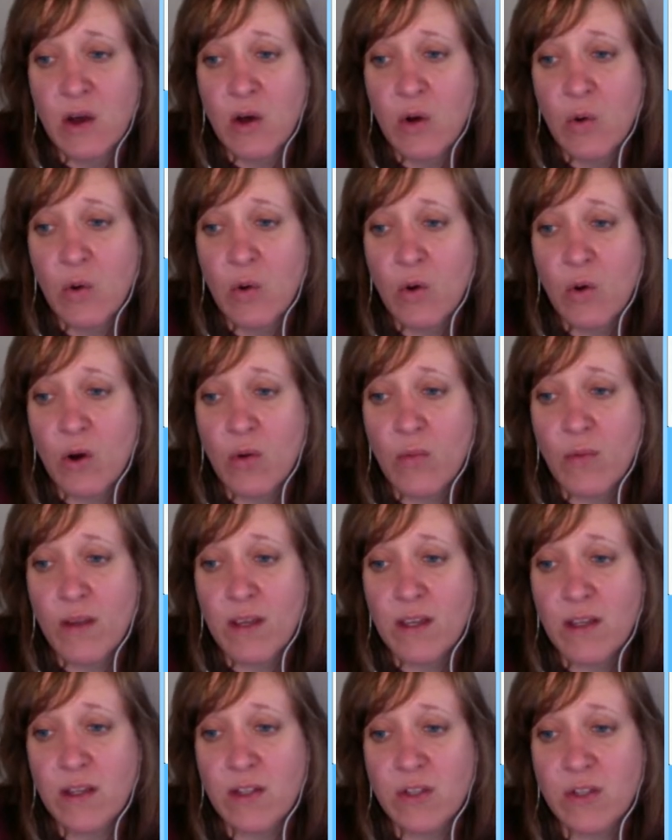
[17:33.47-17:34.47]
or we
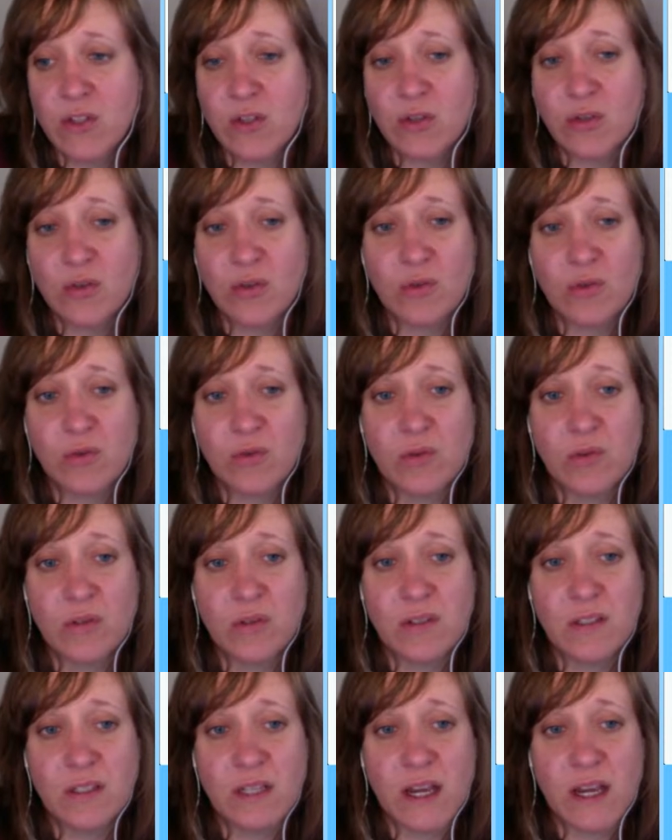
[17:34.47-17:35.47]
could do
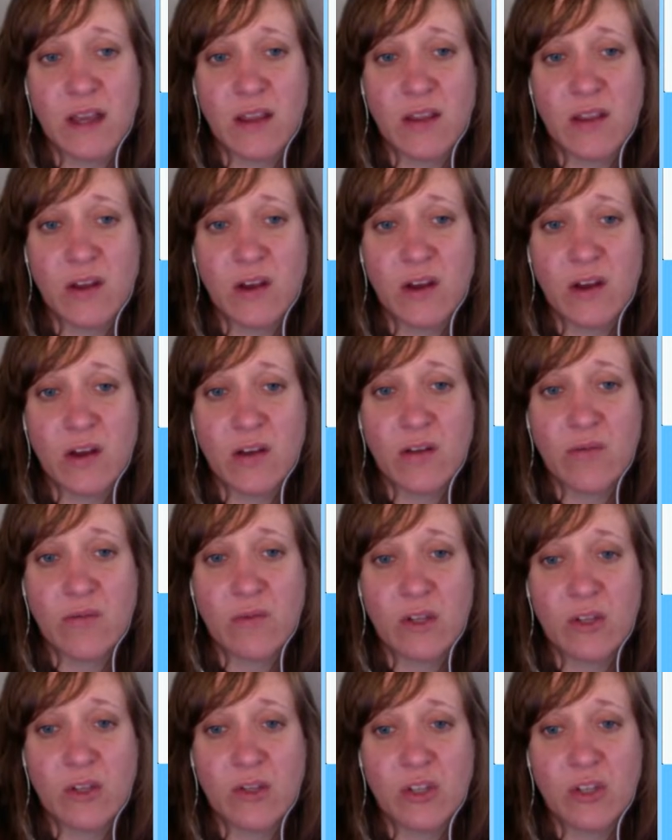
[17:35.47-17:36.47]
dialogue,
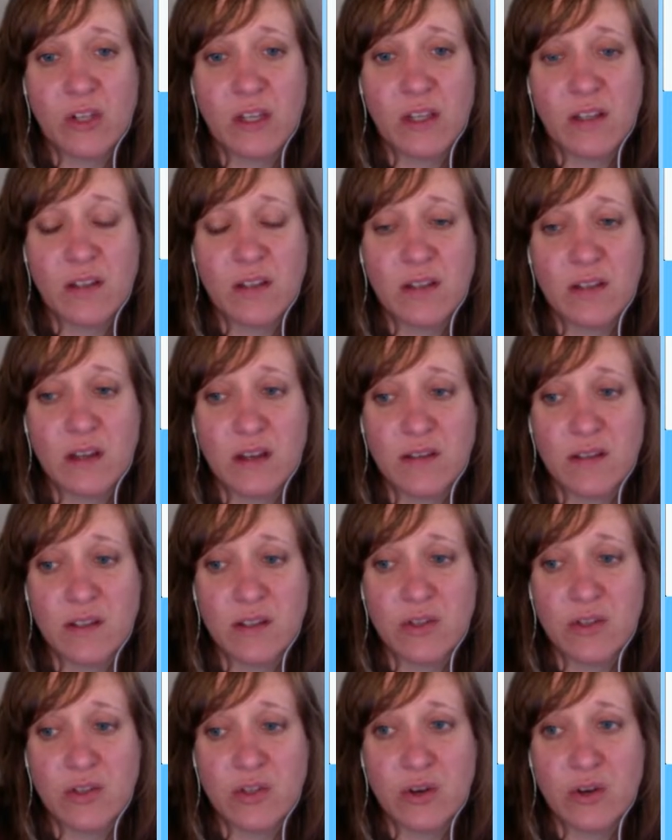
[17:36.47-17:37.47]
which it
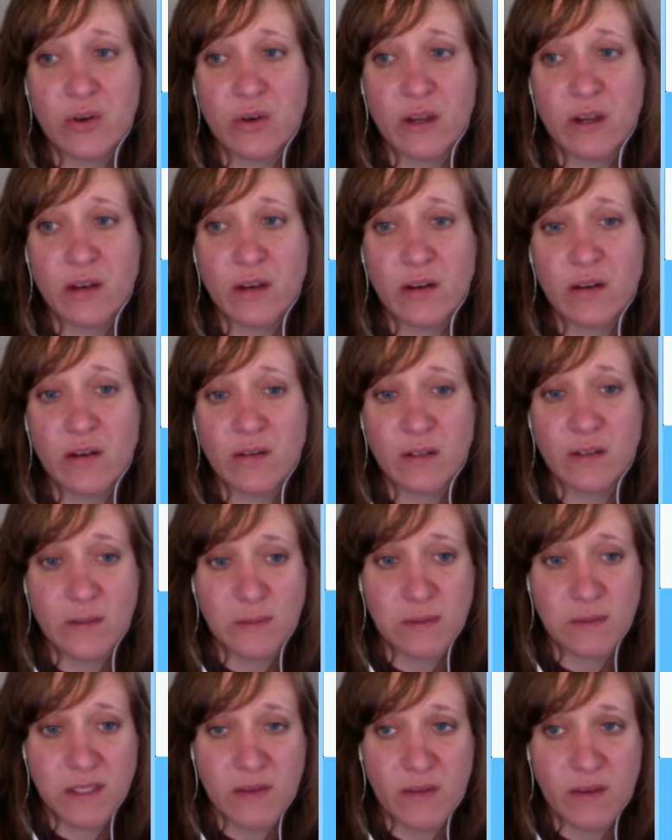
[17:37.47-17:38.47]
doesn't show it
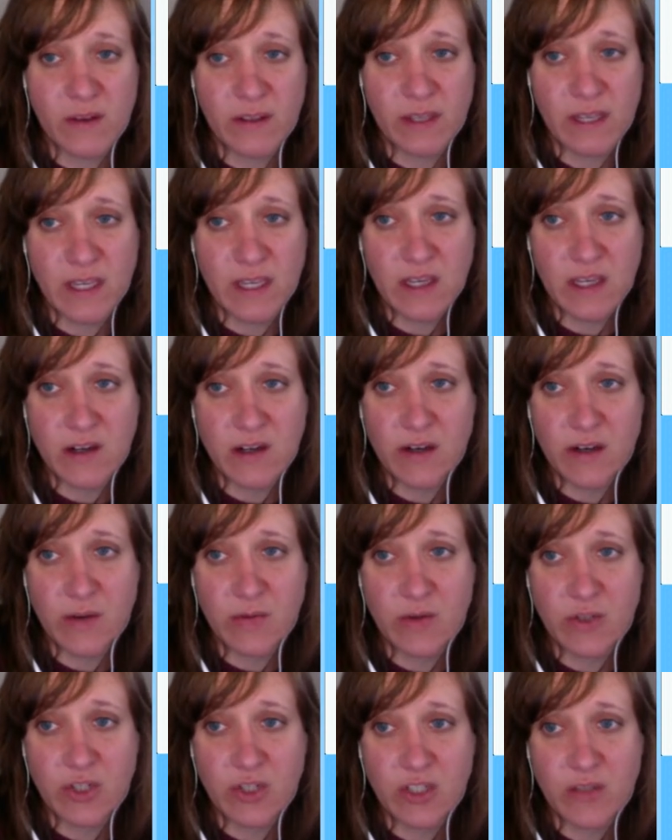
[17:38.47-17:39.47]
specifically here. It
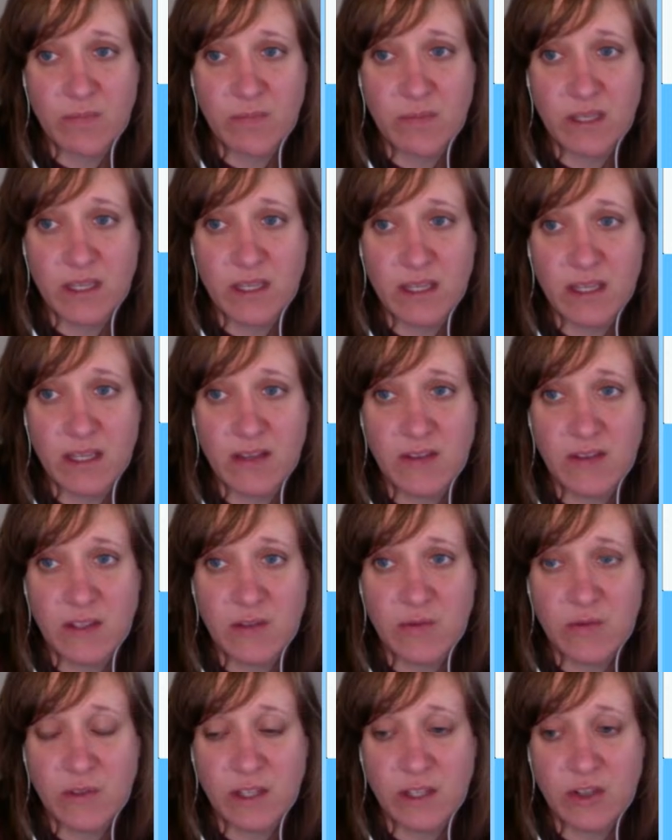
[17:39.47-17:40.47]
would just be in
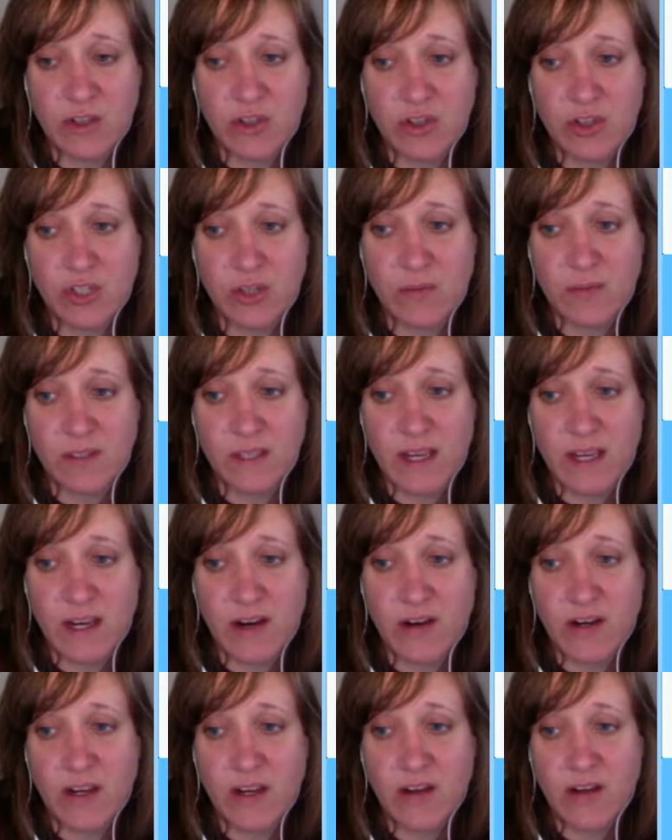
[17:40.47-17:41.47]
this relationships
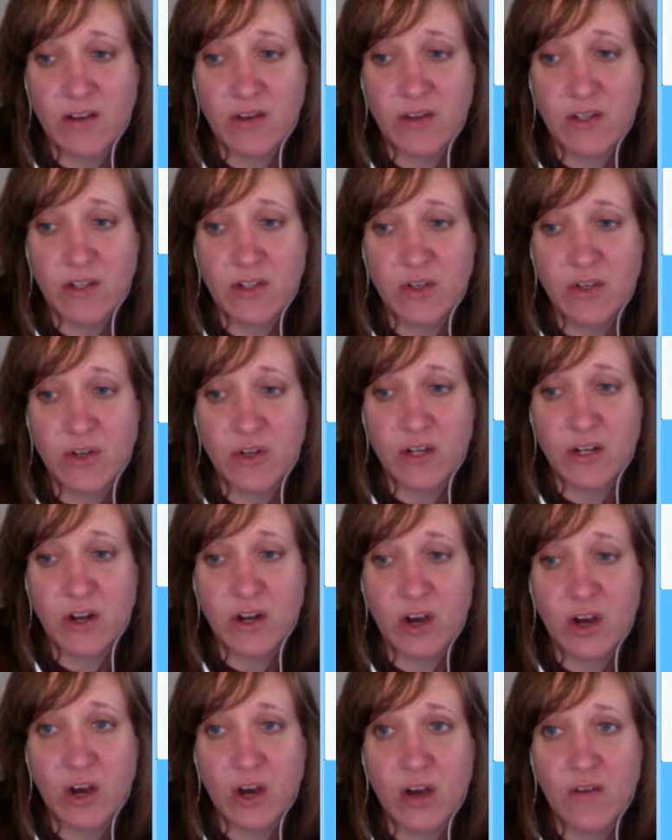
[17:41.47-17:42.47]
area. You can turn it
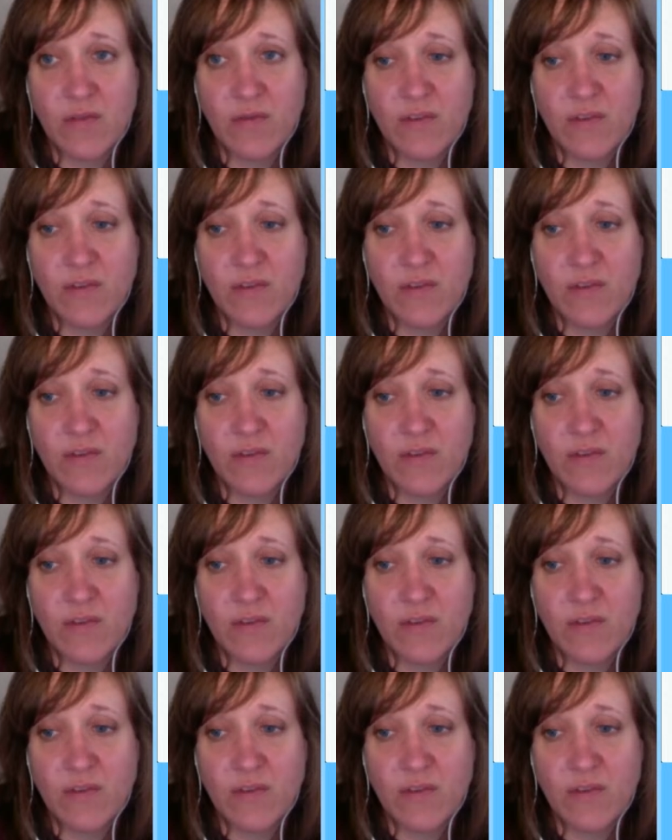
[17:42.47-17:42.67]
off.